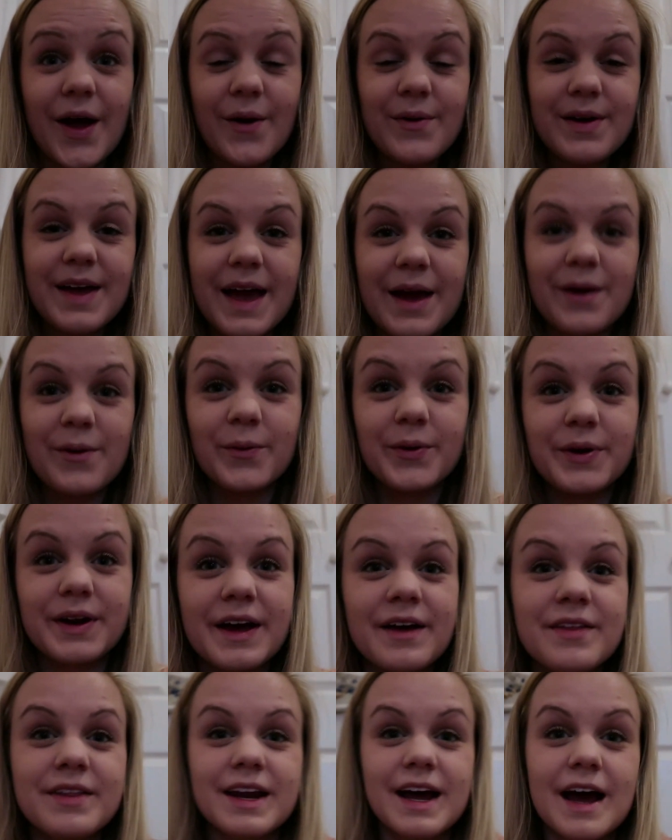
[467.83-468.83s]
Okay, well
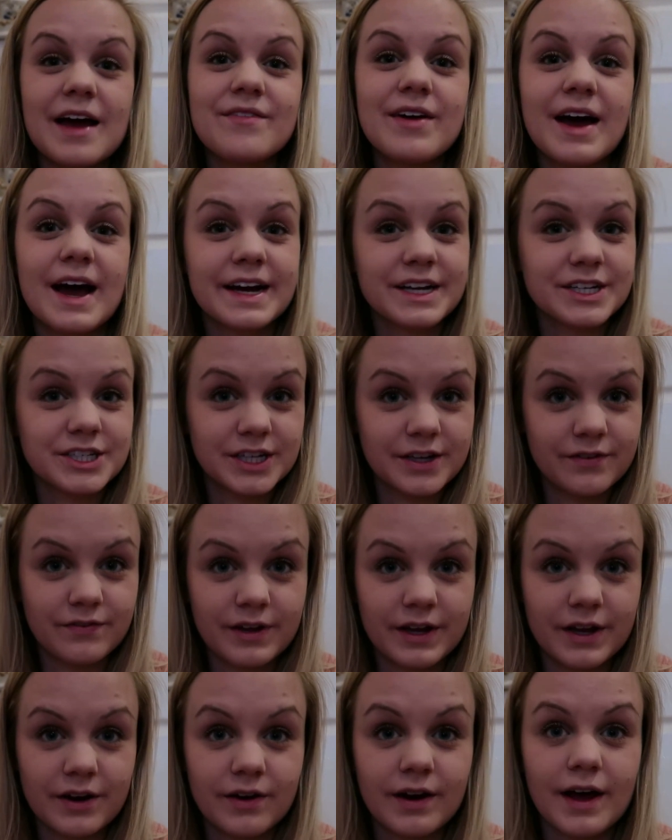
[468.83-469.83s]
now that I've actually
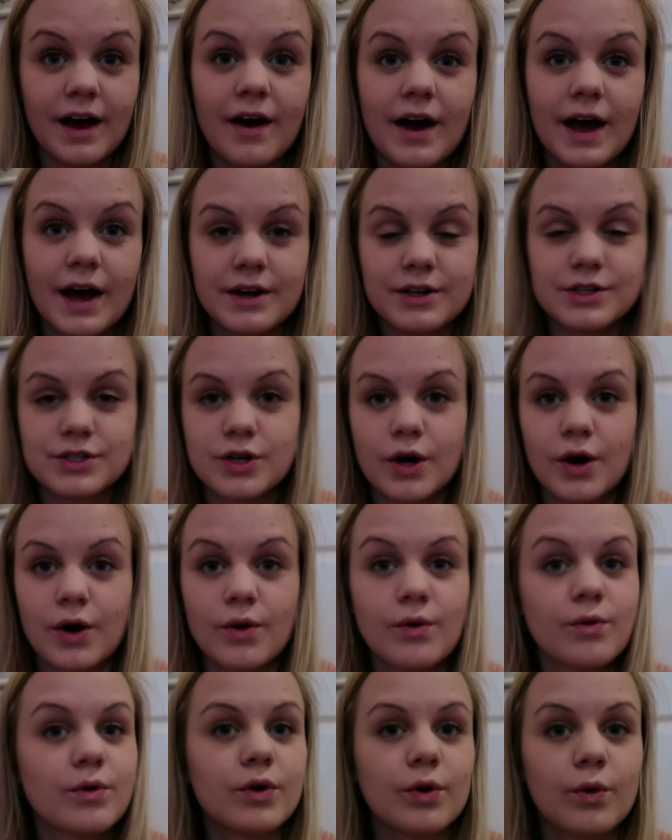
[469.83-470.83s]
figured out how to
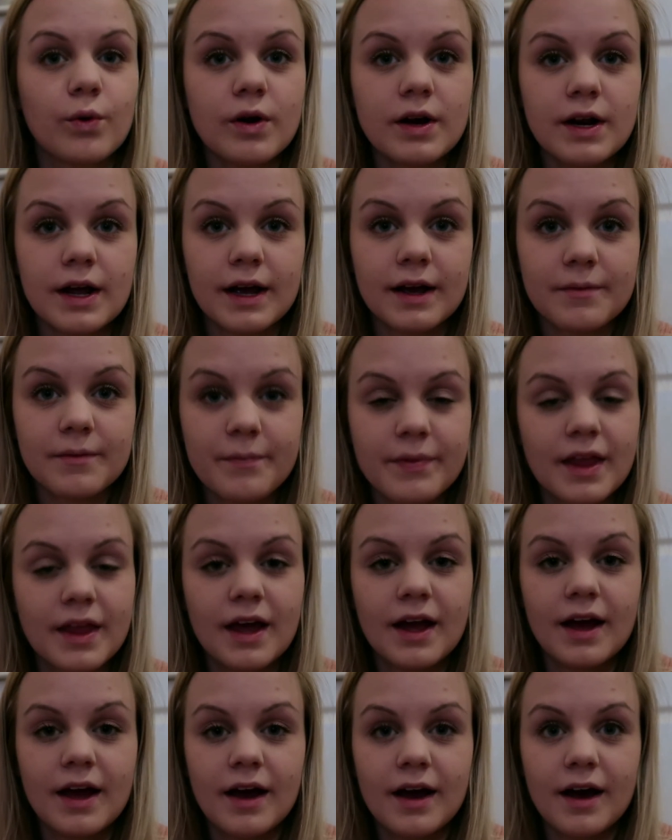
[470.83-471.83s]
start recording,
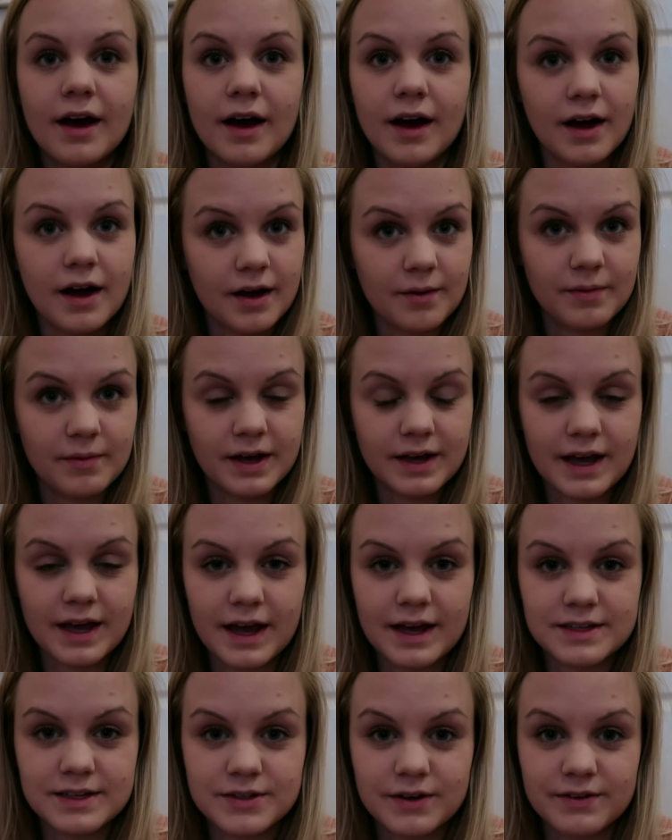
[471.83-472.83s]

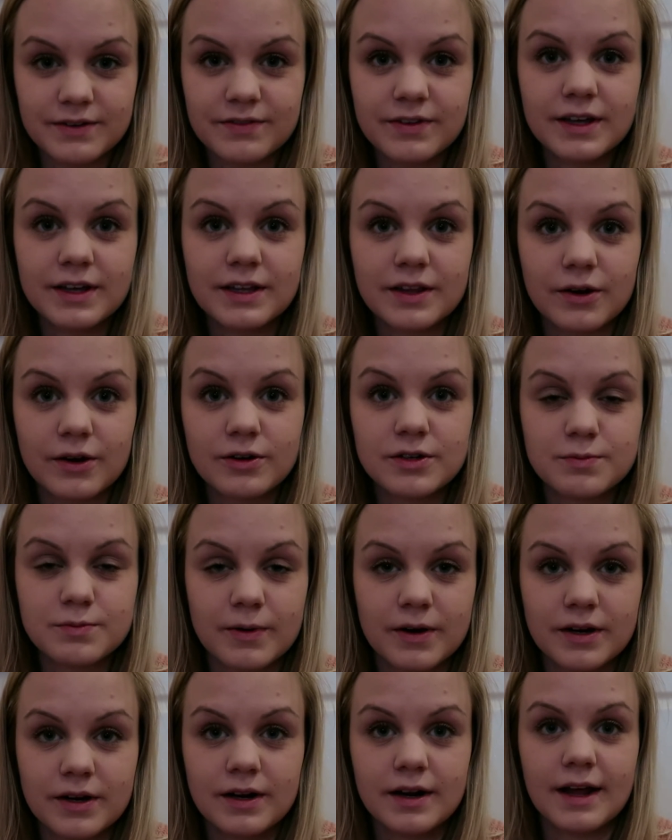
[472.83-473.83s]
okay, so I feel like the
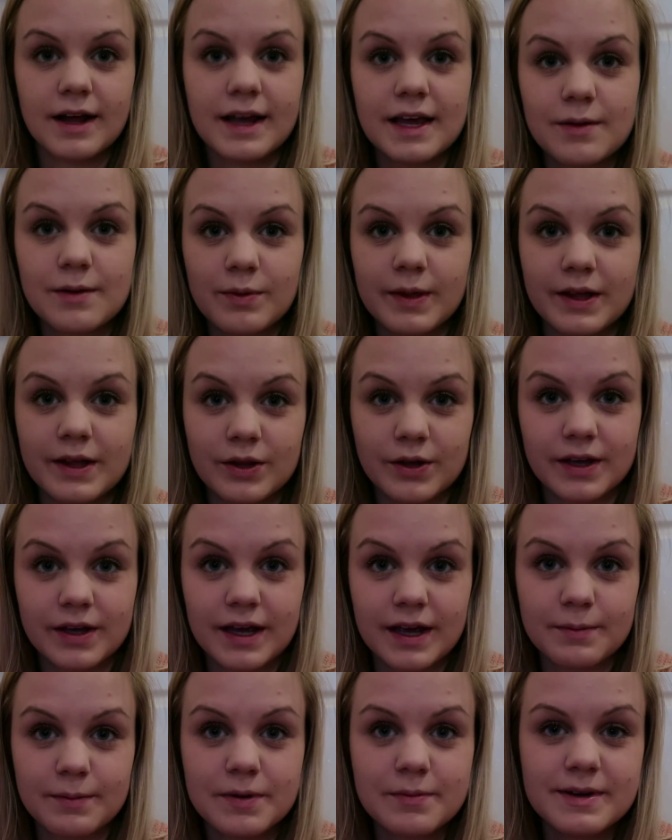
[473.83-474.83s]
hardest part, I keep like
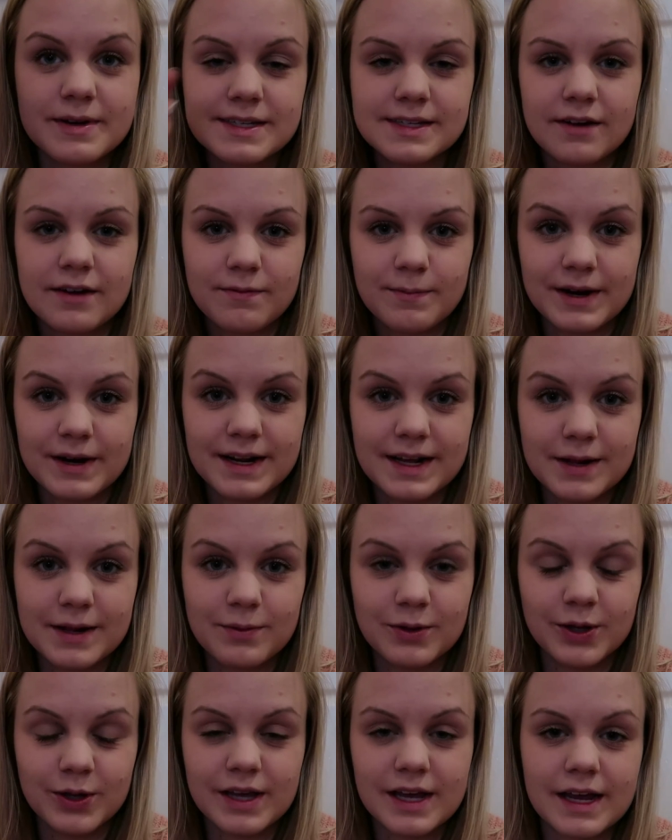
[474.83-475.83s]
looking up at myself, but I need
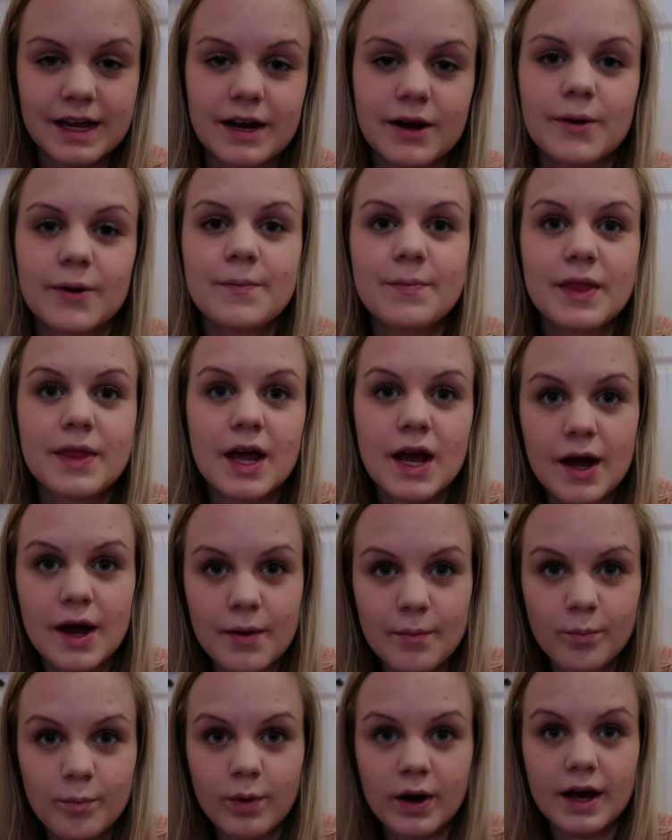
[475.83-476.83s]
to be looking here.
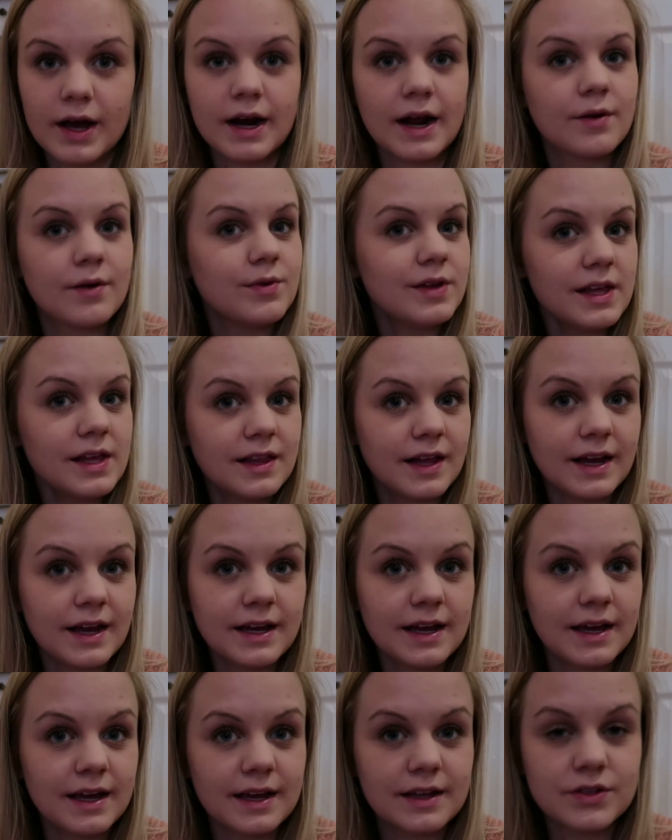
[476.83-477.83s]
But I really
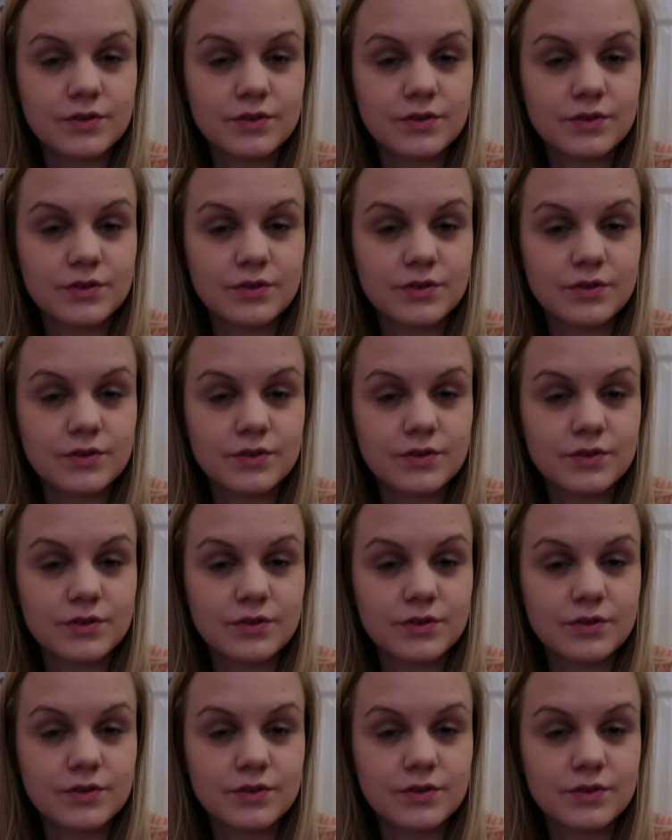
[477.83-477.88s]
like it.